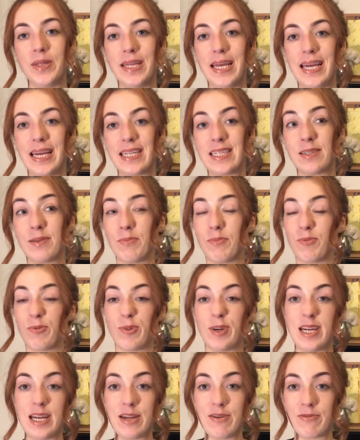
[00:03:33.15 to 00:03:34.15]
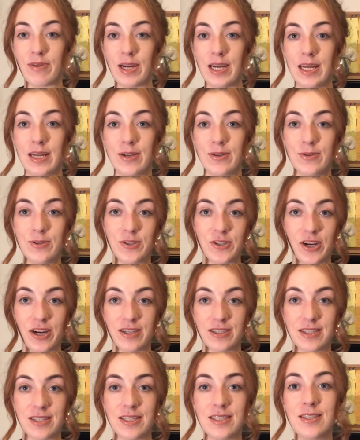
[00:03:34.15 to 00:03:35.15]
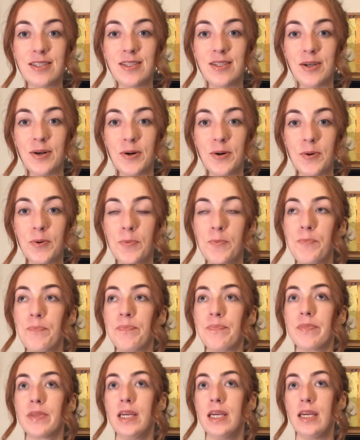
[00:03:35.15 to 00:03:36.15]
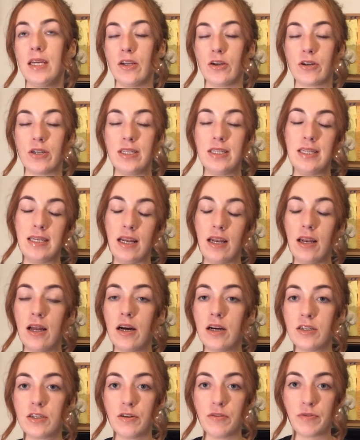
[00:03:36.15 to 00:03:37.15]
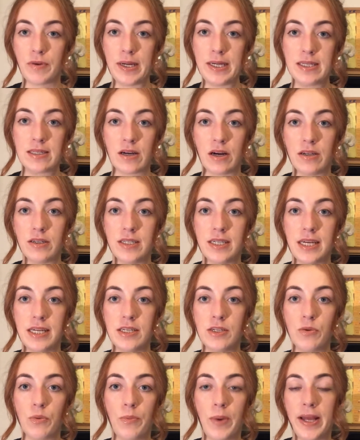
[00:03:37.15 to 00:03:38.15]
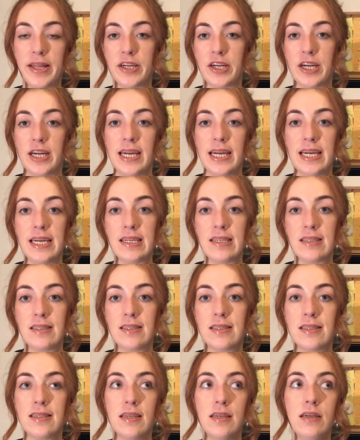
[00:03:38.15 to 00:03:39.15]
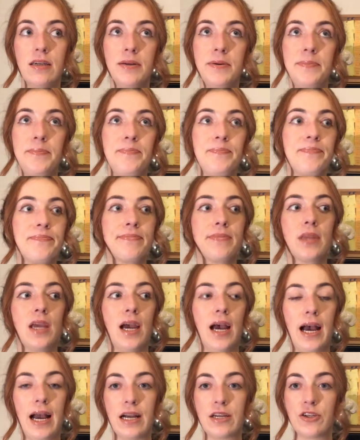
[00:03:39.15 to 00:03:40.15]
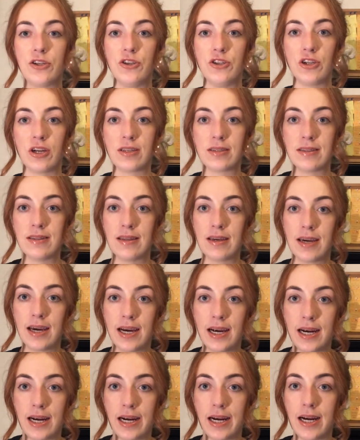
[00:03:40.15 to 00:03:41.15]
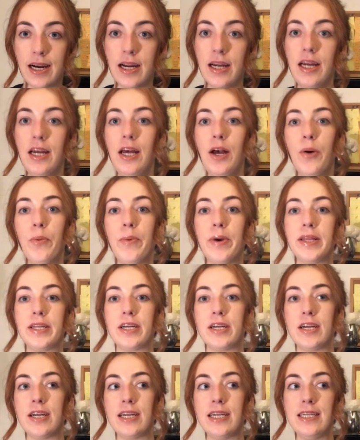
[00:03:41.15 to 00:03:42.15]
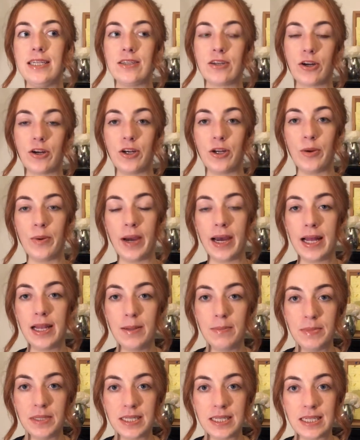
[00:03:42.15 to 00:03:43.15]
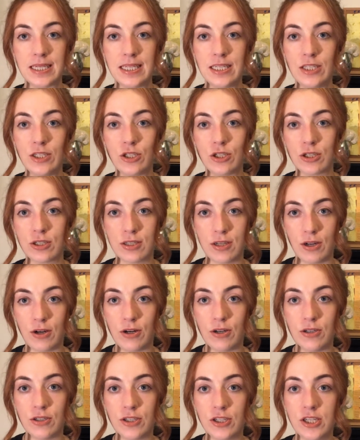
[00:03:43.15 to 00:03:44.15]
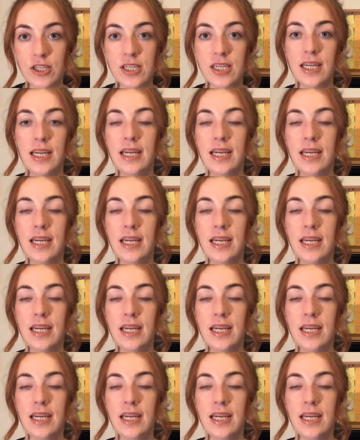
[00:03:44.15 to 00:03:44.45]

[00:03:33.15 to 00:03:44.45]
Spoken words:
they get some really, really cool shots. So you're going to see a lot of race content, whether it's action shots in the car, whether he's got a new helmet that he's just launched.